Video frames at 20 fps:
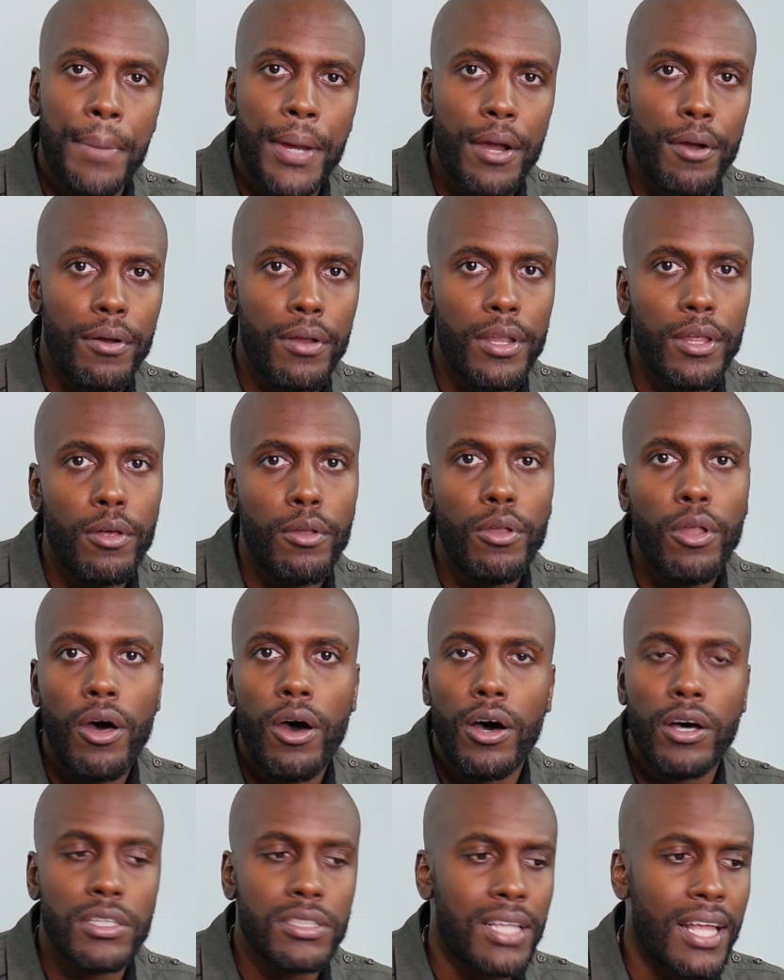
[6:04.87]
parallel
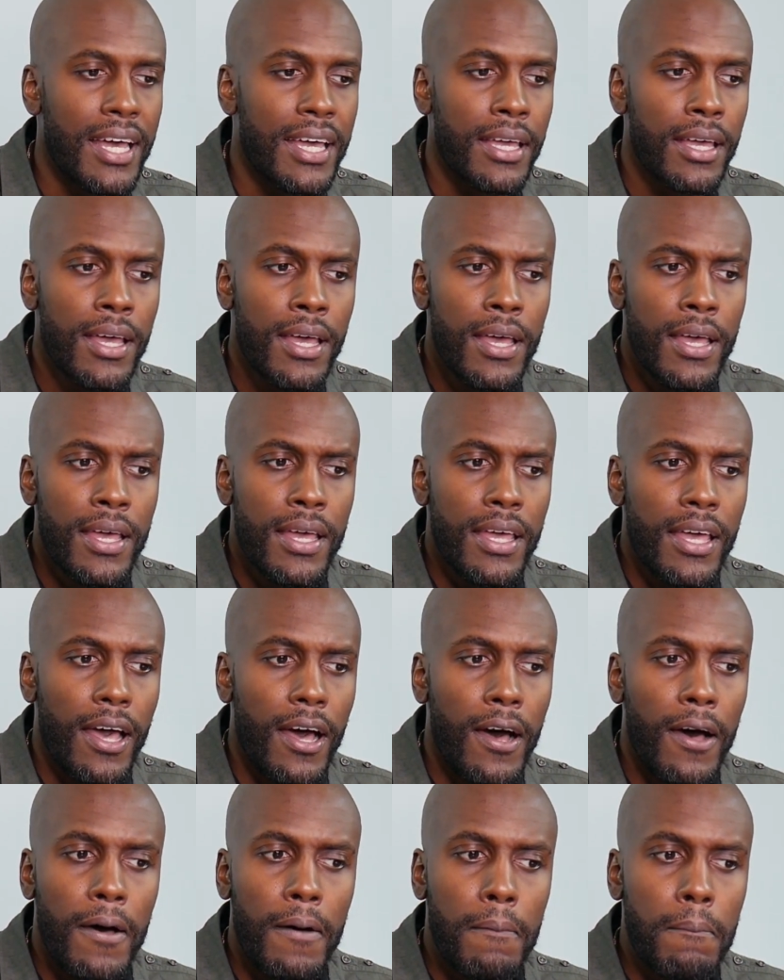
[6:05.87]
laws. Like
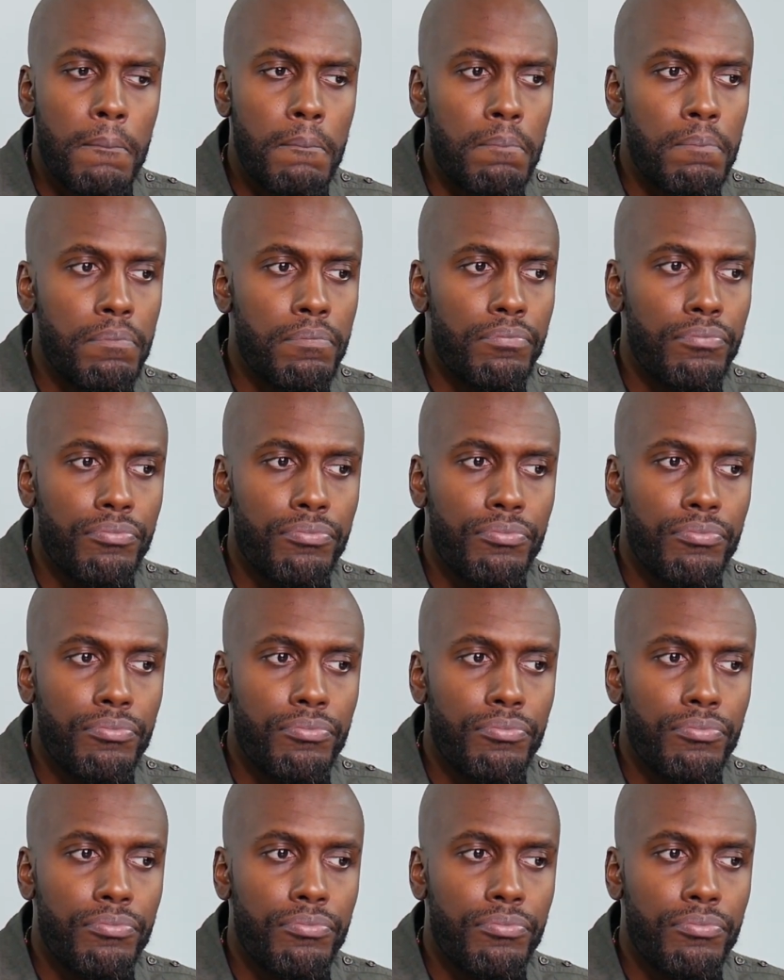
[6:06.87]
um